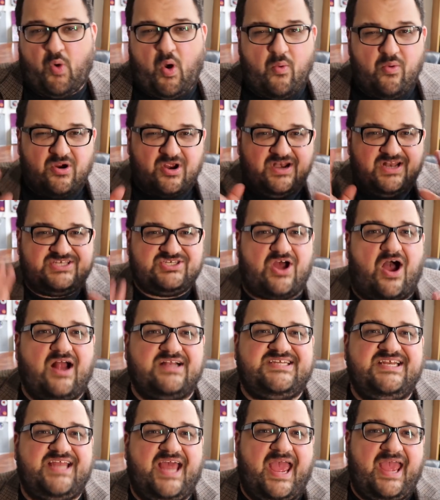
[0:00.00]
But what we're gonna
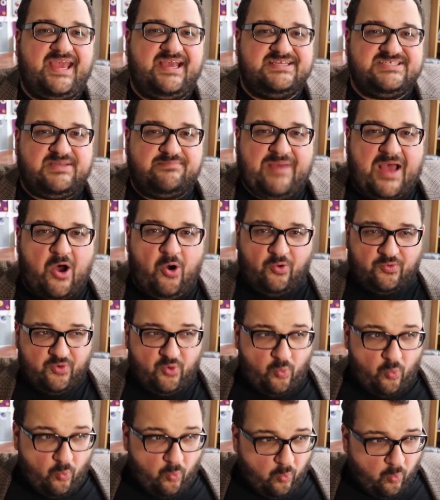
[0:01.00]
talk today is
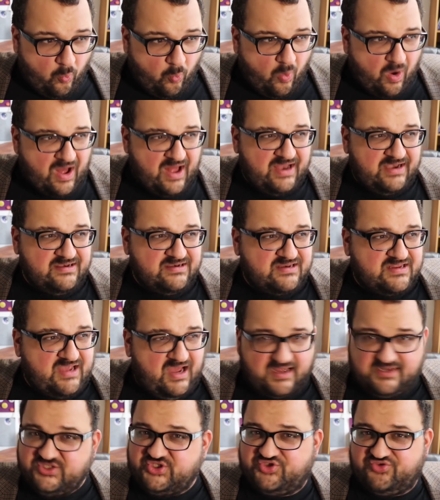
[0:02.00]
about one
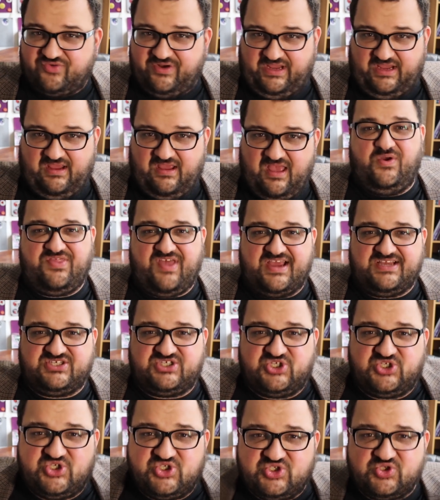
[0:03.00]
country with a
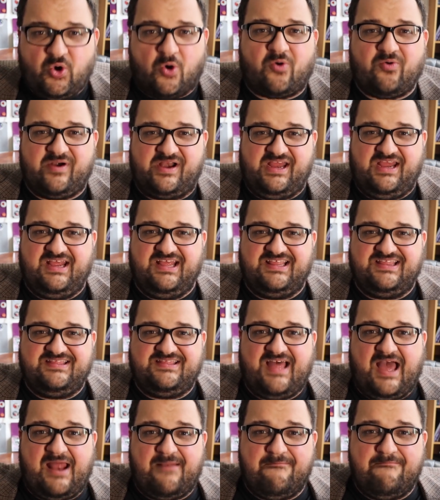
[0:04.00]
story
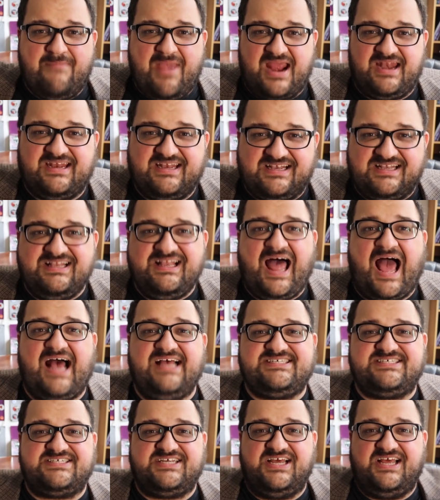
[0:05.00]
that made it
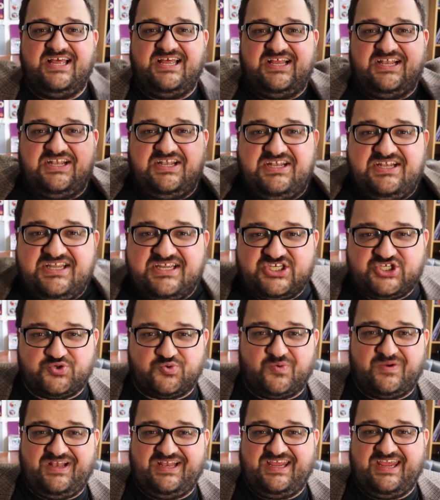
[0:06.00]
last
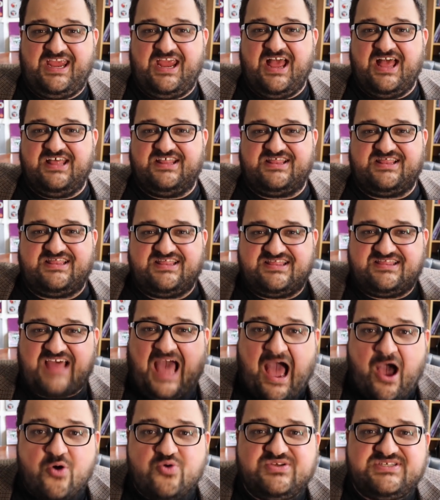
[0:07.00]
literally
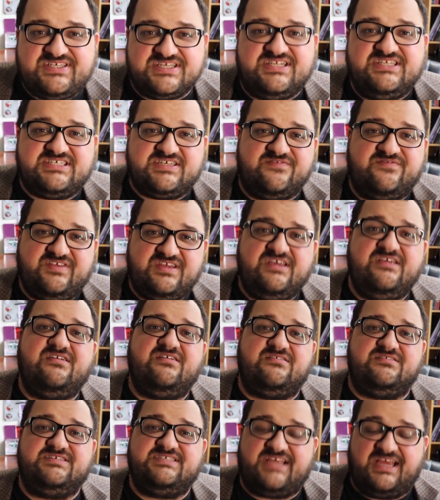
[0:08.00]
thousands of
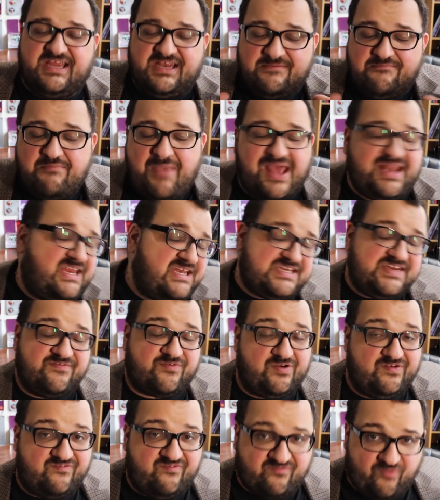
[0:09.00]
years in many
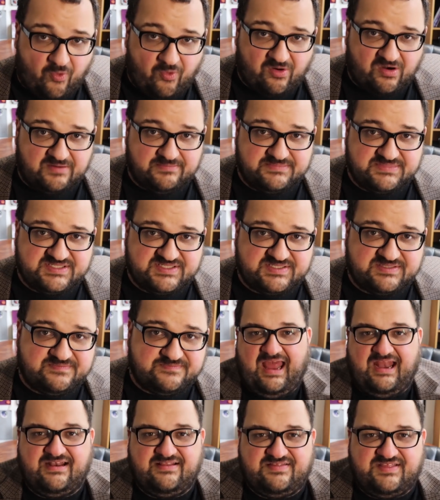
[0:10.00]
different forms.
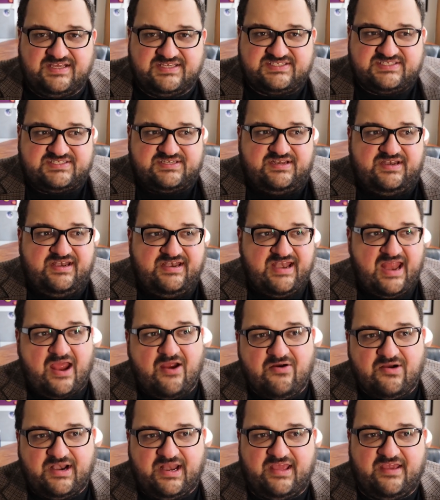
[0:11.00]
And this
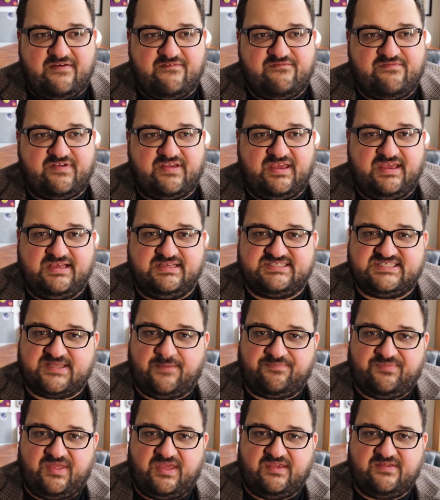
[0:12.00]
narrative is
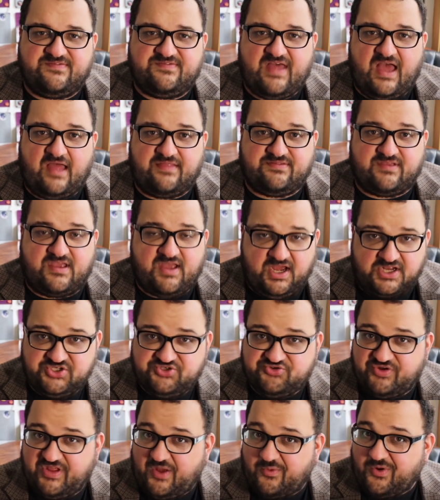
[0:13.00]
something that the
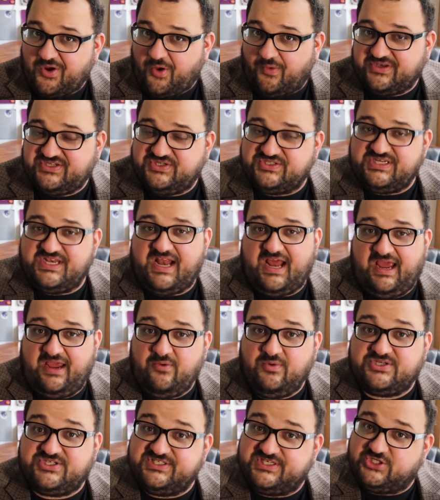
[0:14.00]
country that we're going to
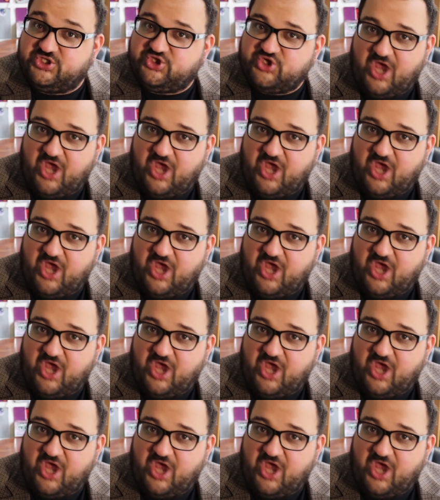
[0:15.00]
today, which is in